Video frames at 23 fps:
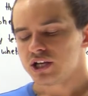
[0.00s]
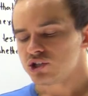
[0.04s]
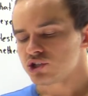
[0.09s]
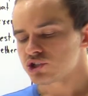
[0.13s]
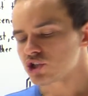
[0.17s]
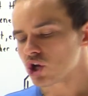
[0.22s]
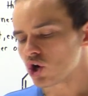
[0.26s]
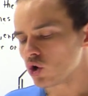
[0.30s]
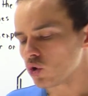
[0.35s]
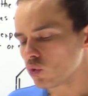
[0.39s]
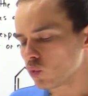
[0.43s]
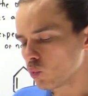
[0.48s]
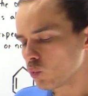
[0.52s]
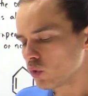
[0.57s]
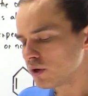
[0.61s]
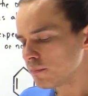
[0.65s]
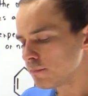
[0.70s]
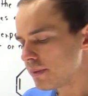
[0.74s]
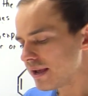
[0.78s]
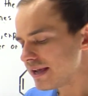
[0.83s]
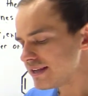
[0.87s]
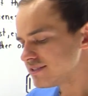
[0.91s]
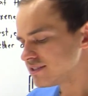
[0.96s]
So
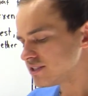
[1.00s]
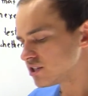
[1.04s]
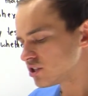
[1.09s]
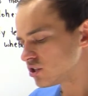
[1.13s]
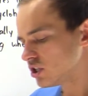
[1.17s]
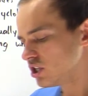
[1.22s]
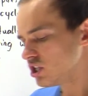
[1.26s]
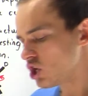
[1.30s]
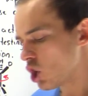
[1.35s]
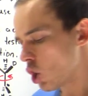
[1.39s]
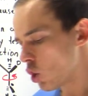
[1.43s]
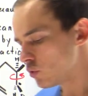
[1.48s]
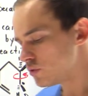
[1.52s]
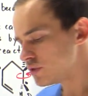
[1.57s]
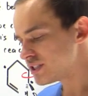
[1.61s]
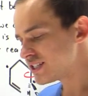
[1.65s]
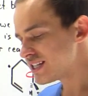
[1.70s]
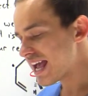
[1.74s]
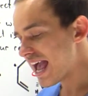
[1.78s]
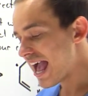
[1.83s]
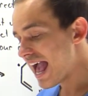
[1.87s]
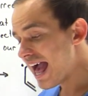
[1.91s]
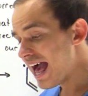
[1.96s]
we're basically going
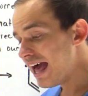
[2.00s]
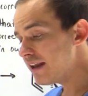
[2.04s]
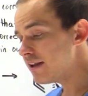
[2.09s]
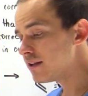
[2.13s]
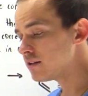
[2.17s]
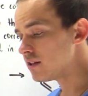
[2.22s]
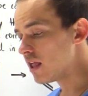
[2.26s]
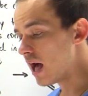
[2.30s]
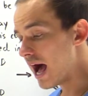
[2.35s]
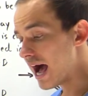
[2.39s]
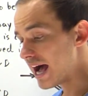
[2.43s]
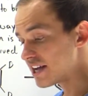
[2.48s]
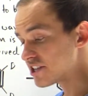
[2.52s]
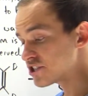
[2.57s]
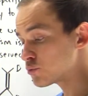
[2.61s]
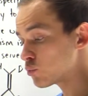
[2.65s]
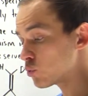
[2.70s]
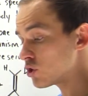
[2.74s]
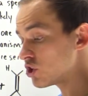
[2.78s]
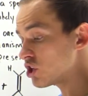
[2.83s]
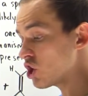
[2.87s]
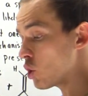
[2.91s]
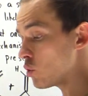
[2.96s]
to analyze,
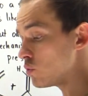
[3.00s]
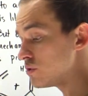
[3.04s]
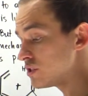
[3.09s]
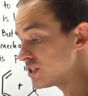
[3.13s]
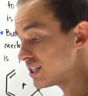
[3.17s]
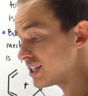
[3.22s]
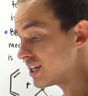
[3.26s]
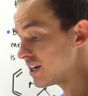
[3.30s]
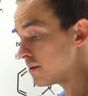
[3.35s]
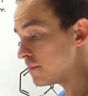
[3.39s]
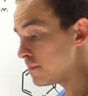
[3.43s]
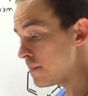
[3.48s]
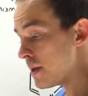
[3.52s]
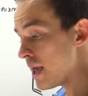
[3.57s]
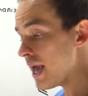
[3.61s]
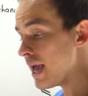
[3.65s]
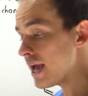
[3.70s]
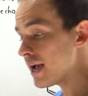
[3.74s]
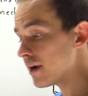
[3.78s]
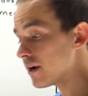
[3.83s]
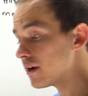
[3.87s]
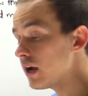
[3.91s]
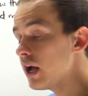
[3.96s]
we're going to
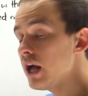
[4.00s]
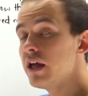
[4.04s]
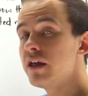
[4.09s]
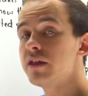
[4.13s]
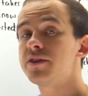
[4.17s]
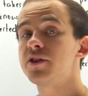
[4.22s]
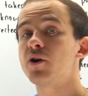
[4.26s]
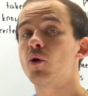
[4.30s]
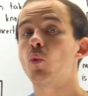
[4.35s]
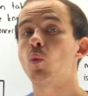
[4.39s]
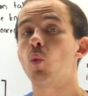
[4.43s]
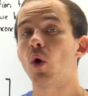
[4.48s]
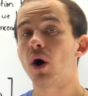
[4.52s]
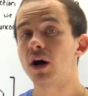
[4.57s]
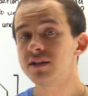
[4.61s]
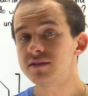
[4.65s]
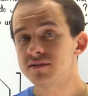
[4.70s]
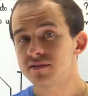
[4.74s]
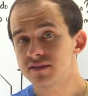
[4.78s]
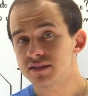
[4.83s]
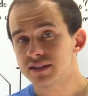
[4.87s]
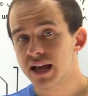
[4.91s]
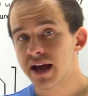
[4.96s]
compare the
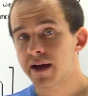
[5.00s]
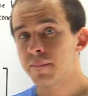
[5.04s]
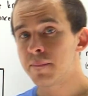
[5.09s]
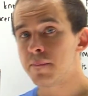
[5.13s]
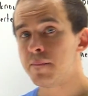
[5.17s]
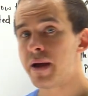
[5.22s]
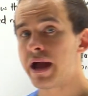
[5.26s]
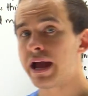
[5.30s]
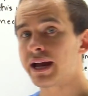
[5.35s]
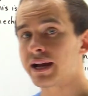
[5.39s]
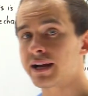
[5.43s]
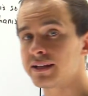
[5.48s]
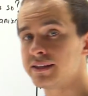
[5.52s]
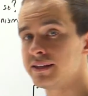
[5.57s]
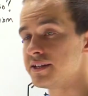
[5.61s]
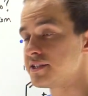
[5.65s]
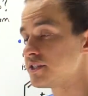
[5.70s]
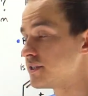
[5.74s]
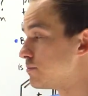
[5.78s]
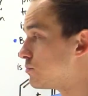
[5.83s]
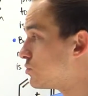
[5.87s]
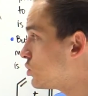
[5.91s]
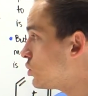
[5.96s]
one-step
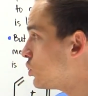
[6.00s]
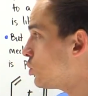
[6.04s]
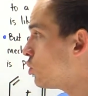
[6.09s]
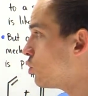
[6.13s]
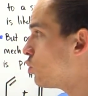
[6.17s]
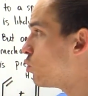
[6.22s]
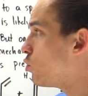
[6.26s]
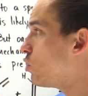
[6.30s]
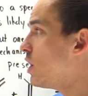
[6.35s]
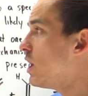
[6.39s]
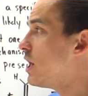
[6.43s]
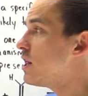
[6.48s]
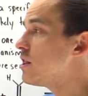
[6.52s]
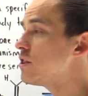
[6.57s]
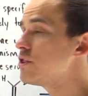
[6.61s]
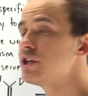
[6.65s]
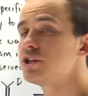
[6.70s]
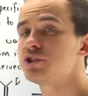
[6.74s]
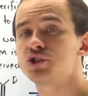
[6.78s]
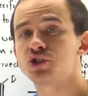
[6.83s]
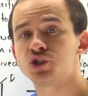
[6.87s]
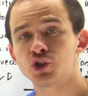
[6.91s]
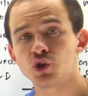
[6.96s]
mechanism to
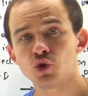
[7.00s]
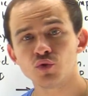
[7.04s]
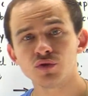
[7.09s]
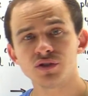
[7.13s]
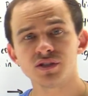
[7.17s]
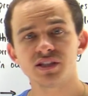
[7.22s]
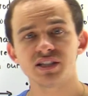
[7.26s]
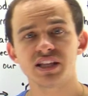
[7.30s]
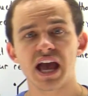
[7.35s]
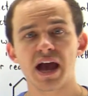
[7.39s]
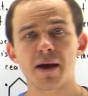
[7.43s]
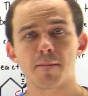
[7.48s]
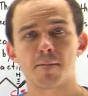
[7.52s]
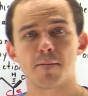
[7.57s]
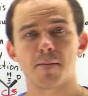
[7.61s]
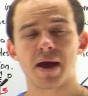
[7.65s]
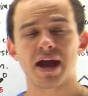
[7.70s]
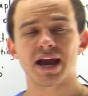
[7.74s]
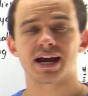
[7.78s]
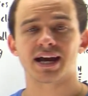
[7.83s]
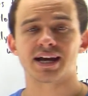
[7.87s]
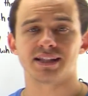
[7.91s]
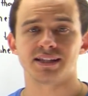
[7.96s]
the two-step
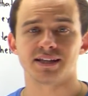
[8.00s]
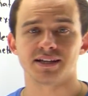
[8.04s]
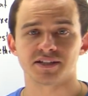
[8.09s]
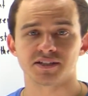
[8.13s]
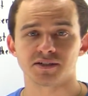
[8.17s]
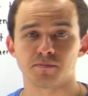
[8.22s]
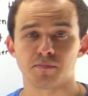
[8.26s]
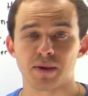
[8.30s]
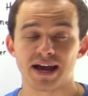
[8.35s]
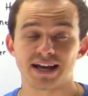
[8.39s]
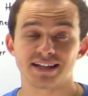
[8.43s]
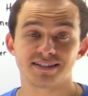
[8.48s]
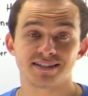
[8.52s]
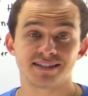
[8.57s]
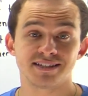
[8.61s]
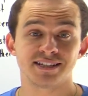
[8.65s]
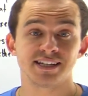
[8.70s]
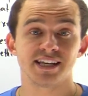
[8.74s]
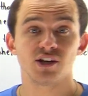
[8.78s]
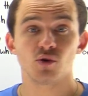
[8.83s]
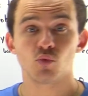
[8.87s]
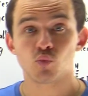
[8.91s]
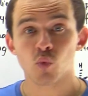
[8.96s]
mechanism and
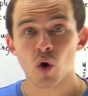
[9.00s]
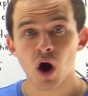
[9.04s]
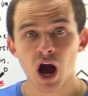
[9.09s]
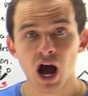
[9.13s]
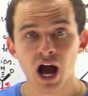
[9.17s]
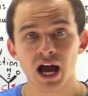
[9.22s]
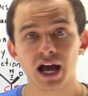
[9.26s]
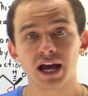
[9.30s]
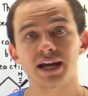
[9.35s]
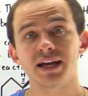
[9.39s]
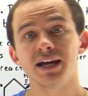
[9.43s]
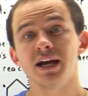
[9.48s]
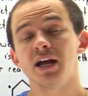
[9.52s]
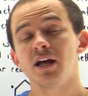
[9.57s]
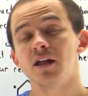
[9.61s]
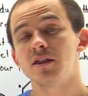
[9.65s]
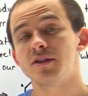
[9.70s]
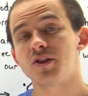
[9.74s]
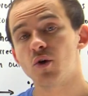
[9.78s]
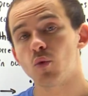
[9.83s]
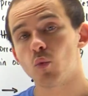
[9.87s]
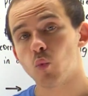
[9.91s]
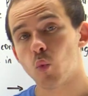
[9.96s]
see why
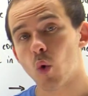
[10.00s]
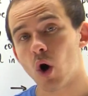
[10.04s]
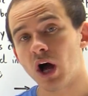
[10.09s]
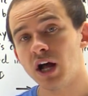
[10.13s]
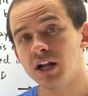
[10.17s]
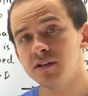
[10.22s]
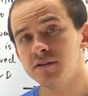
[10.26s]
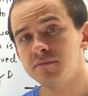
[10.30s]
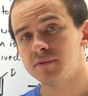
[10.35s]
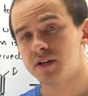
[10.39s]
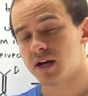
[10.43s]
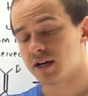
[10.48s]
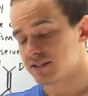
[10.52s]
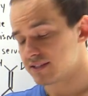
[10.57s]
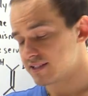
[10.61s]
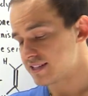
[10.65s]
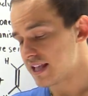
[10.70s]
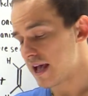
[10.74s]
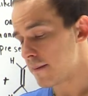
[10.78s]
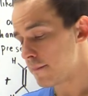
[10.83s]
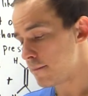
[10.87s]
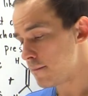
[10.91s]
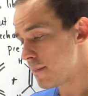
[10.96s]
the
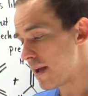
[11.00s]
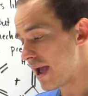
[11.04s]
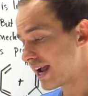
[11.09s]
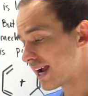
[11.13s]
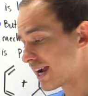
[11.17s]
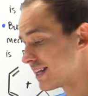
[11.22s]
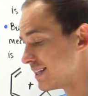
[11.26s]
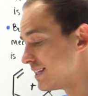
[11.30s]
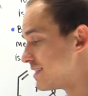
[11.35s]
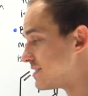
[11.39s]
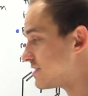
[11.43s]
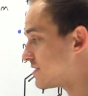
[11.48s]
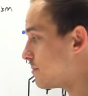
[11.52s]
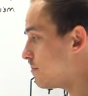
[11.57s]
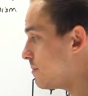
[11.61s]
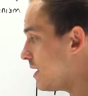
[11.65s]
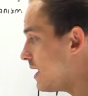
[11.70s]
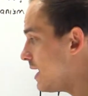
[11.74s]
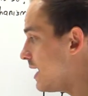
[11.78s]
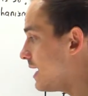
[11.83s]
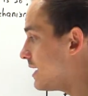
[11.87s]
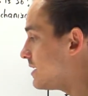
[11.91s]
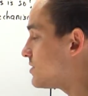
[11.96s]
one-step mechanism
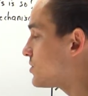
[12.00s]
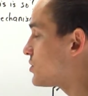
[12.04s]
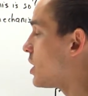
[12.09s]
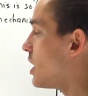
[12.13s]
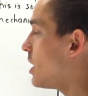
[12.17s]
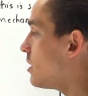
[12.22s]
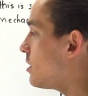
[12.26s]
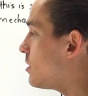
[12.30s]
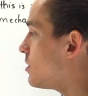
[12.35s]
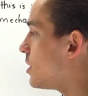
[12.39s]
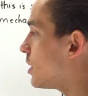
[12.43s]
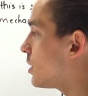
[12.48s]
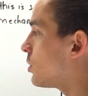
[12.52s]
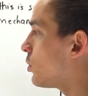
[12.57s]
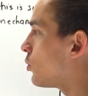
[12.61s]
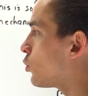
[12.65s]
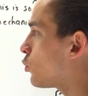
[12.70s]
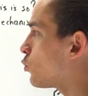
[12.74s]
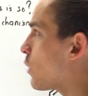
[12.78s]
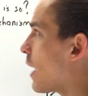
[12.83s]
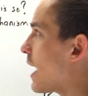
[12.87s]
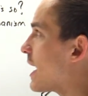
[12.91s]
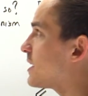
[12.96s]
is the
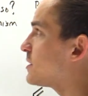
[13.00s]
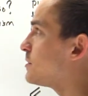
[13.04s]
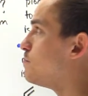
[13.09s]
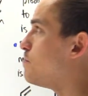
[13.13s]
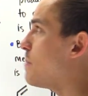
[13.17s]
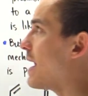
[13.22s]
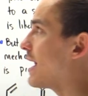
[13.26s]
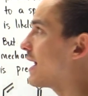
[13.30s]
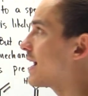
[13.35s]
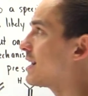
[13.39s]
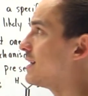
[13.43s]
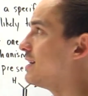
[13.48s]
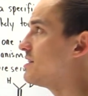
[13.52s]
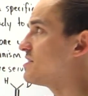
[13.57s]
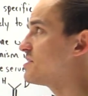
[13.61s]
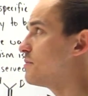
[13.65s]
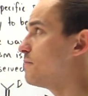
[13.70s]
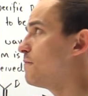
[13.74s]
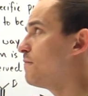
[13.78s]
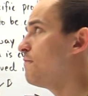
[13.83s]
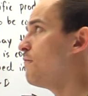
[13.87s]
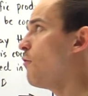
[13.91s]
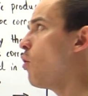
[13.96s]
correct
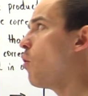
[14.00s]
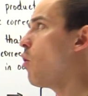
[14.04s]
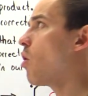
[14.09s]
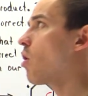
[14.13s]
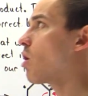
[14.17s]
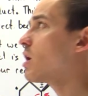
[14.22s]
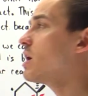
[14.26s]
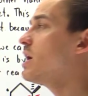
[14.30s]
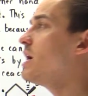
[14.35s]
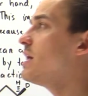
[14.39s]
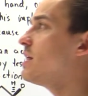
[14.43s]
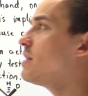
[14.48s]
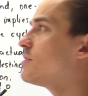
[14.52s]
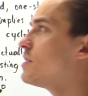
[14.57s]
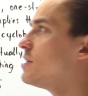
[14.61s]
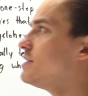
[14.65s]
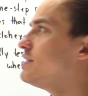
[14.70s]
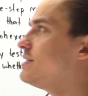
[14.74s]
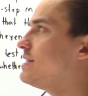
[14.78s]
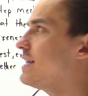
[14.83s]
mechanism for the